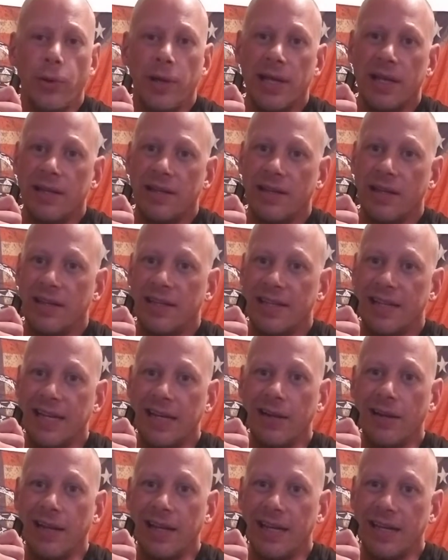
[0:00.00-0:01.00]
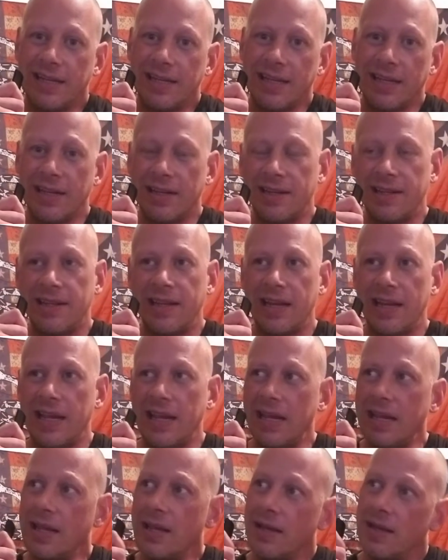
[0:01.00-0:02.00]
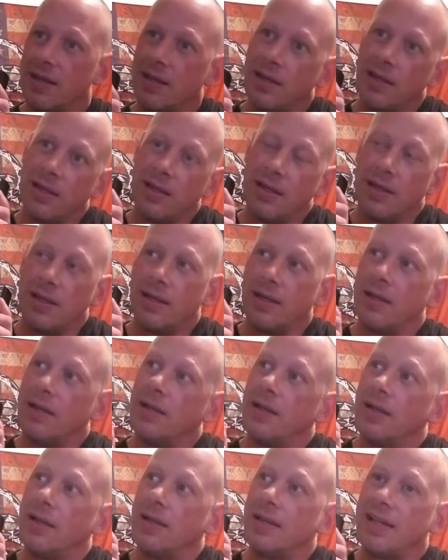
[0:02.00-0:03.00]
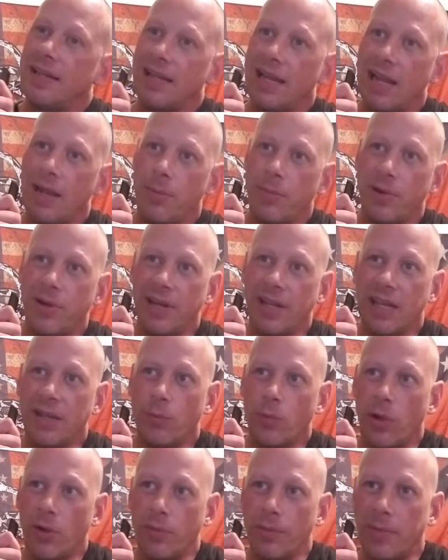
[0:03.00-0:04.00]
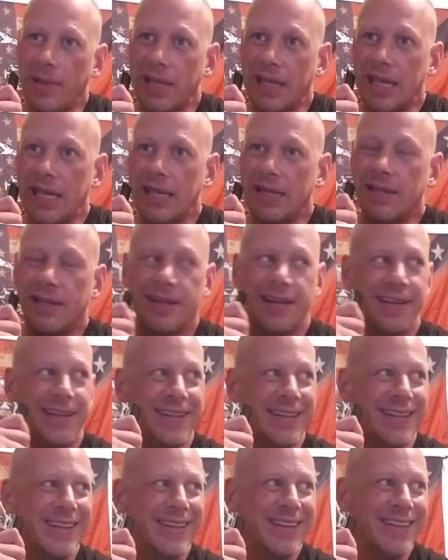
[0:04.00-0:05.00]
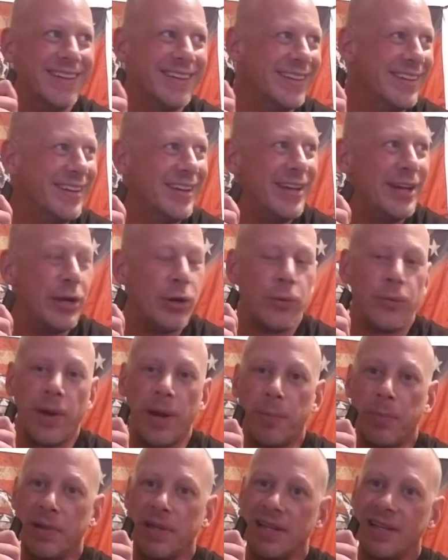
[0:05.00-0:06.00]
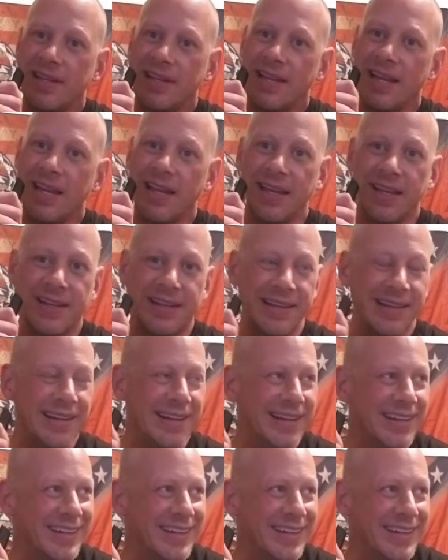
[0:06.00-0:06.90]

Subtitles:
is the silly Tennessee celebrity wannabes ripping the sticks?